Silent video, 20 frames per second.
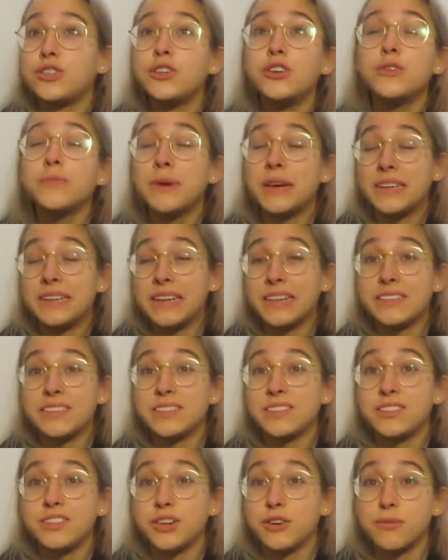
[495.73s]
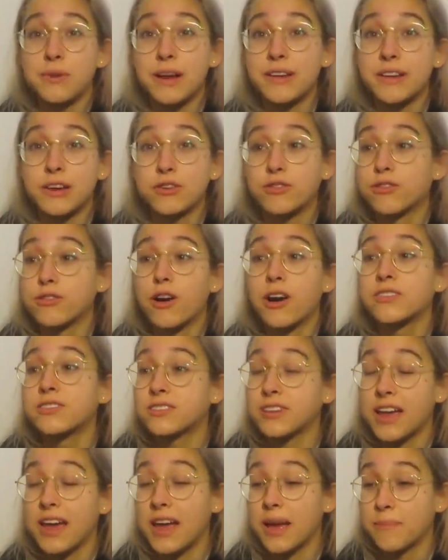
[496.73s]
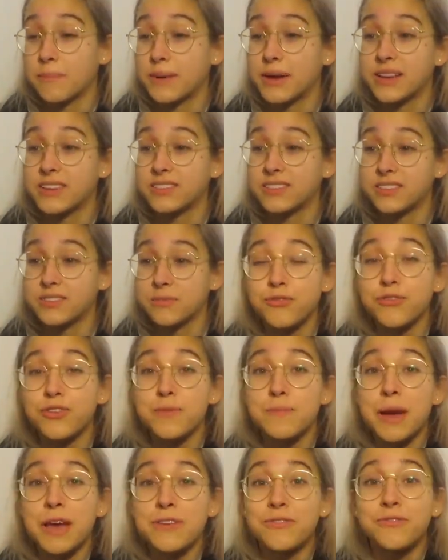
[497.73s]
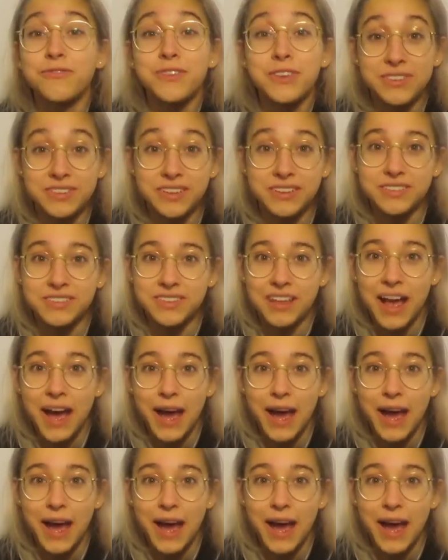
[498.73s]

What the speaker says: 2 minutes to run across campus for my physics